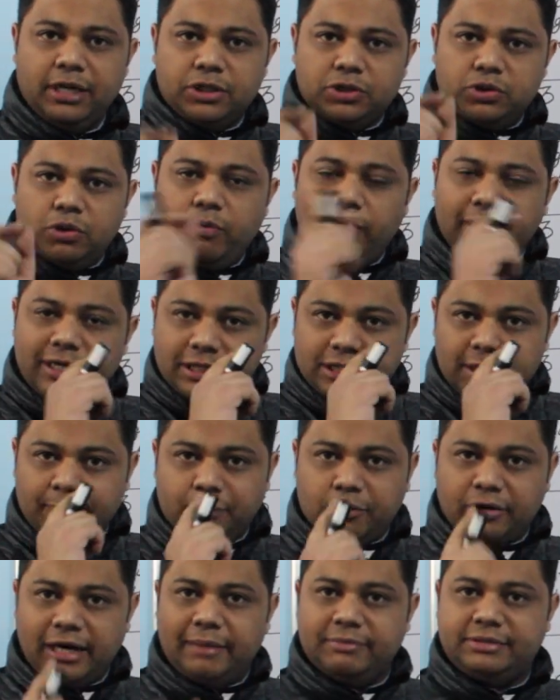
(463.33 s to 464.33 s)
So what does the
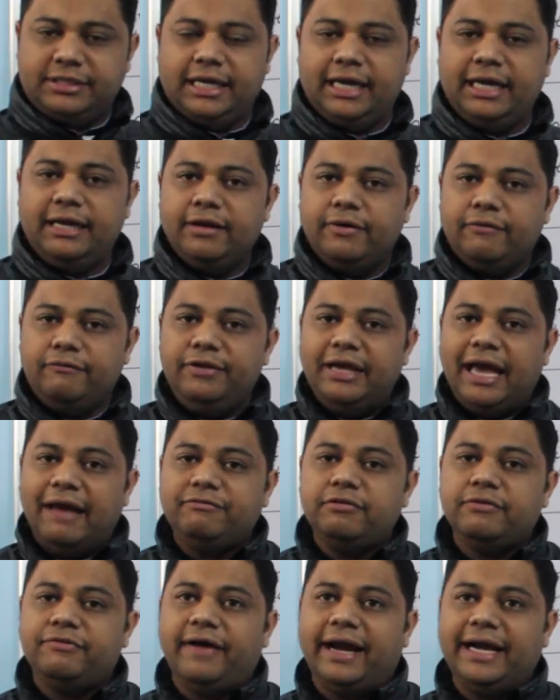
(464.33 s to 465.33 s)
program say? We
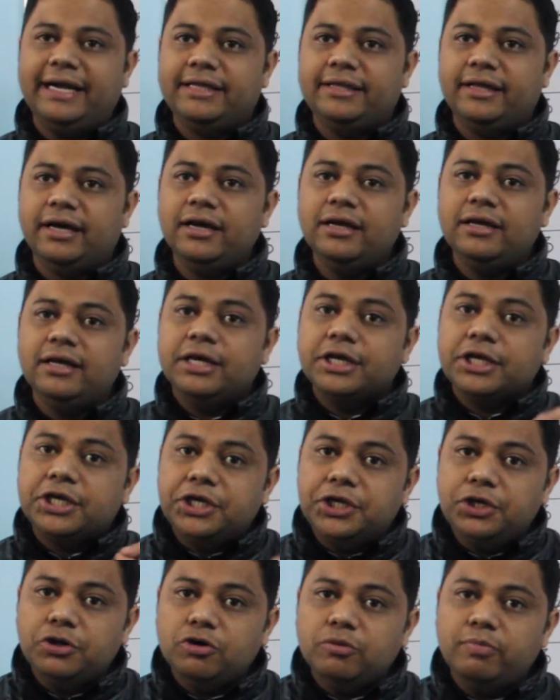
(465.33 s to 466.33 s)
have to find the
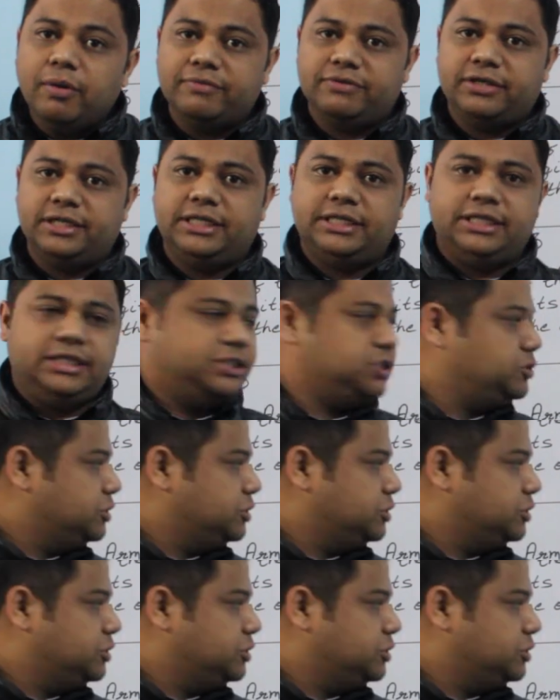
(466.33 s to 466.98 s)
cube of the digit.